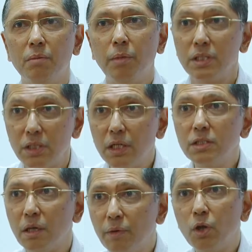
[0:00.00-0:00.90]
But he said, in
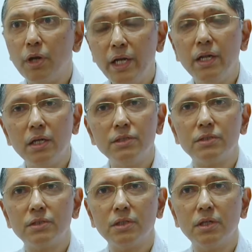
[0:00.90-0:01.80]
7 or 8
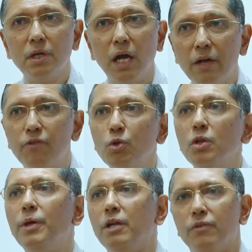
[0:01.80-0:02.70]
years, I found the
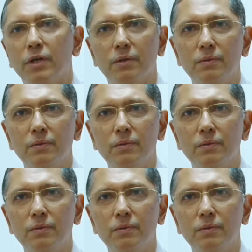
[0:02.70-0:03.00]
benefit.